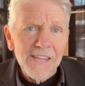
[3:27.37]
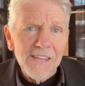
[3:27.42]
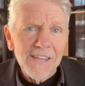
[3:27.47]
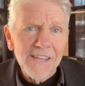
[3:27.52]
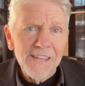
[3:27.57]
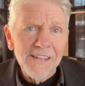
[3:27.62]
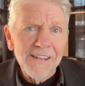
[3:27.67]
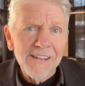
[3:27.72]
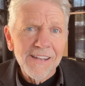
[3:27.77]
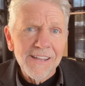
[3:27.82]

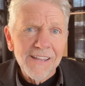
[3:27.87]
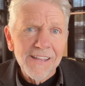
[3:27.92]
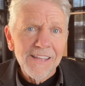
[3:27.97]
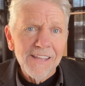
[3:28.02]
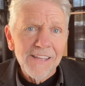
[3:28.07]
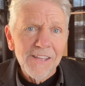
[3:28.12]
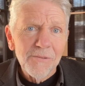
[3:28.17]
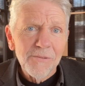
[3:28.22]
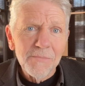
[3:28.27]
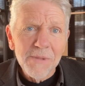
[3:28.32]
And
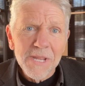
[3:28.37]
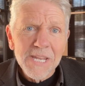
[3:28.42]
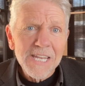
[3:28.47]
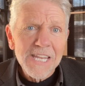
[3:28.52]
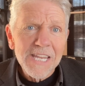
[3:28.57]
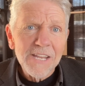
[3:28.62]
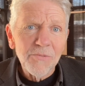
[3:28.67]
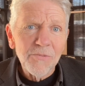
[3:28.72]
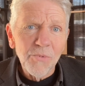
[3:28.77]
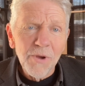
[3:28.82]
men
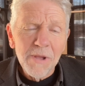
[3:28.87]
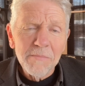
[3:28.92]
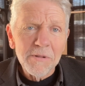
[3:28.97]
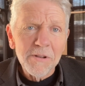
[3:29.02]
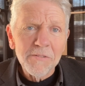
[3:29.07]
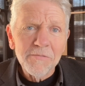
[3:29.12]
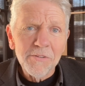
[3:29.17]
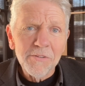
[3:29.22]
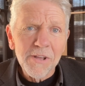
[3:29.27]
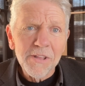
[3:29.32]
need
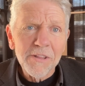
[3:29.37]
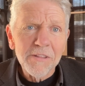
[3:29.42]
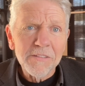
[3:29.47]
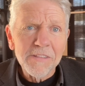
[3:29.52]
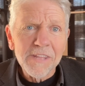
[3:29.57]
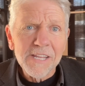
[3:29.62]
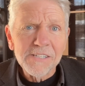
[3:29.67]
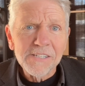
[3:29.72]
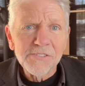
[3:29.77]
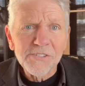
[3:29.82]
women for other
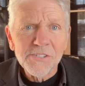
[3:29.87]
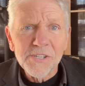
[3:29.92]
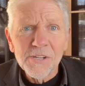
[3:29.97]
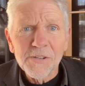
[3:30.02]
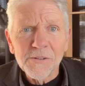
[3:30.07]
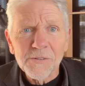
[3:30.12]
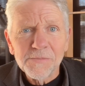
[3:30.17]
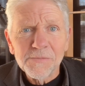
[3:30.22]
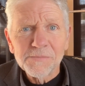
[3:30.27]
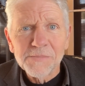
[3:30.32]
things,
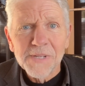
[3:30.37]
too.